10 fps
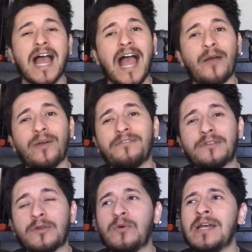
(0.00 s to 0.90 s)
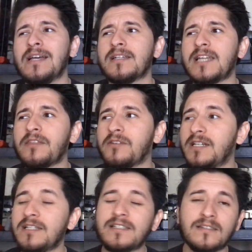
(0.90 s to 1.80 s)
However, though, Scyther
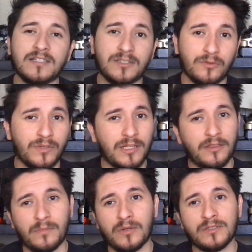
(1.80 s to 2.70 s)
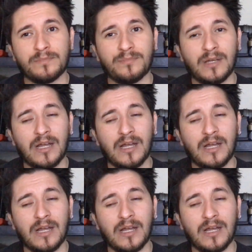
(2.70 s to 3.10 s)
is still really the most